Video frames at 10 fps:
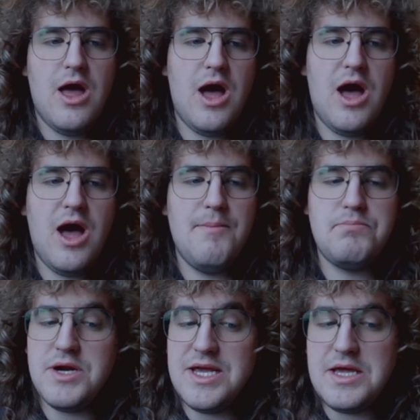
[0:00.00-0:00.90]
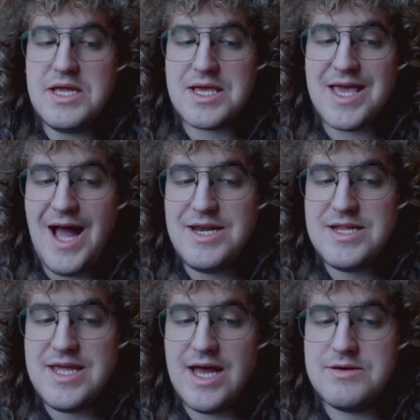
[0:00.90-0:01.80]
But it
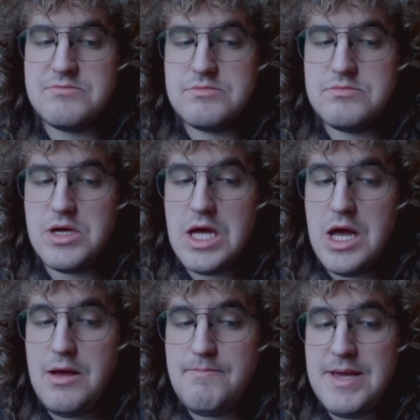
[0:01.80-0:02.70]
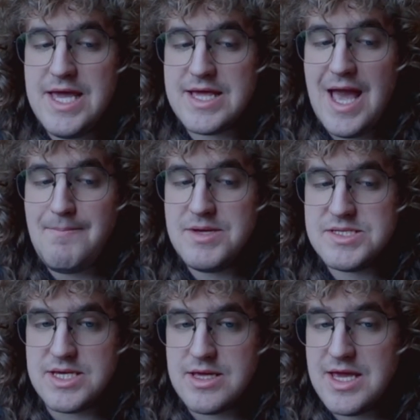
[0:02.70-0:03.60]
can get a bit
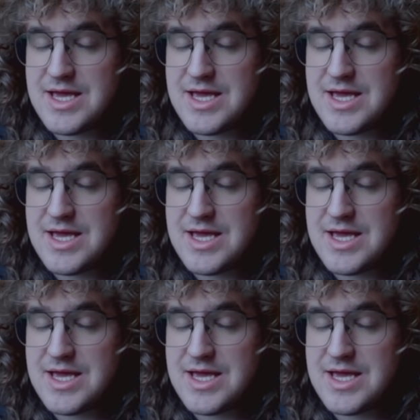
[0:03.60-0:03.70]
gambity.